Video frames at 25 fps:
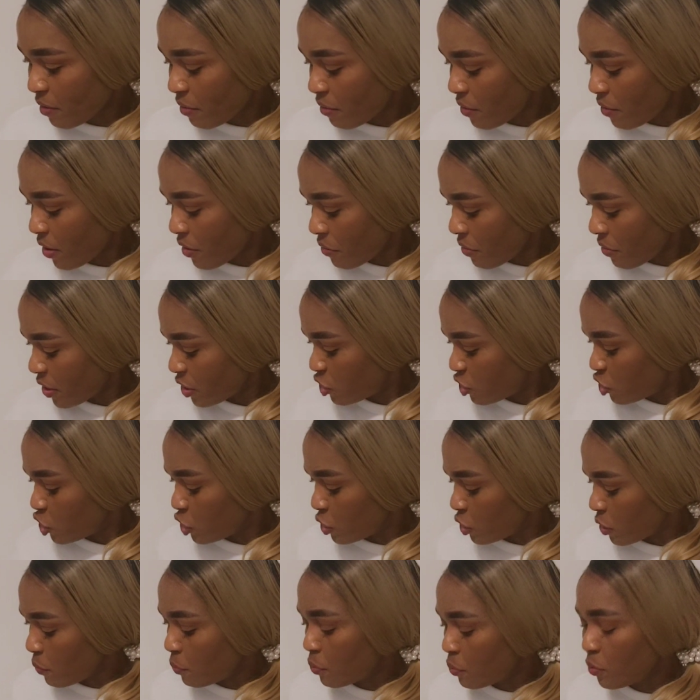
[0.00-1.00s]
Very, very
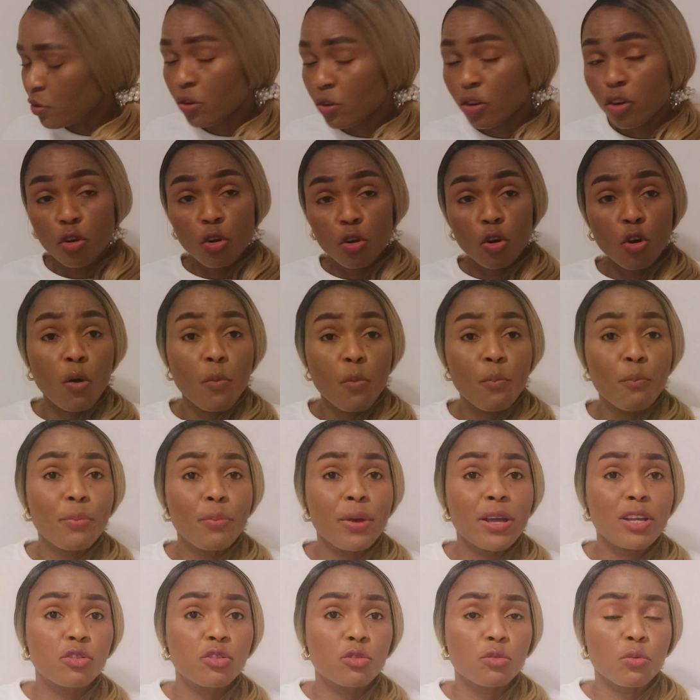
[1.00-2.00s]
cheap
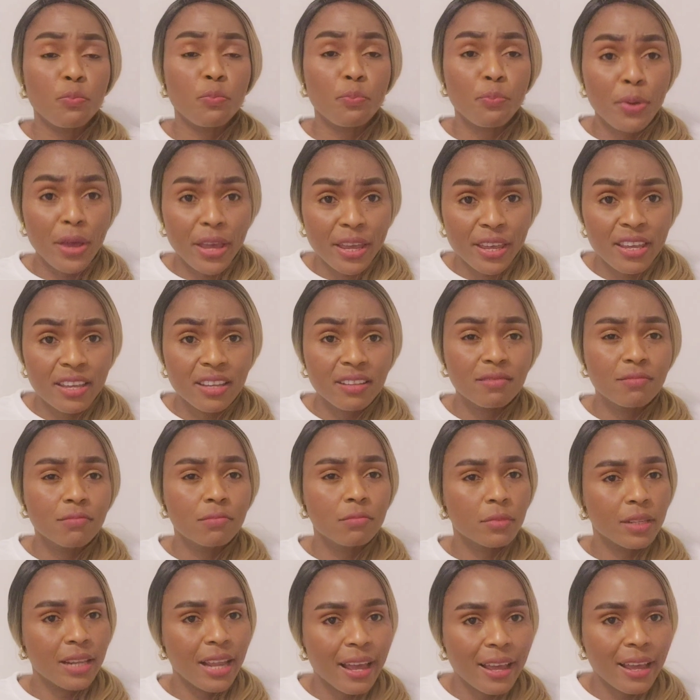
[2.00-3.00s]
compared to
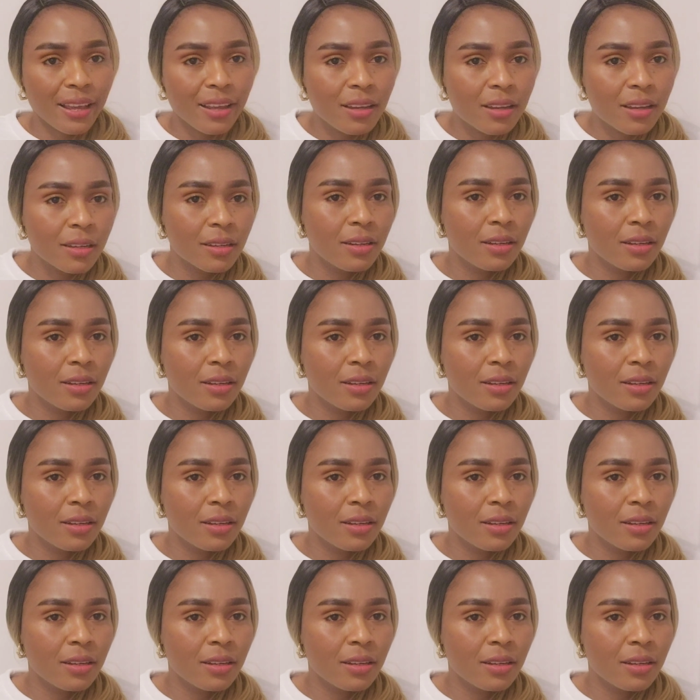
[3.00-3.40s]
paying like,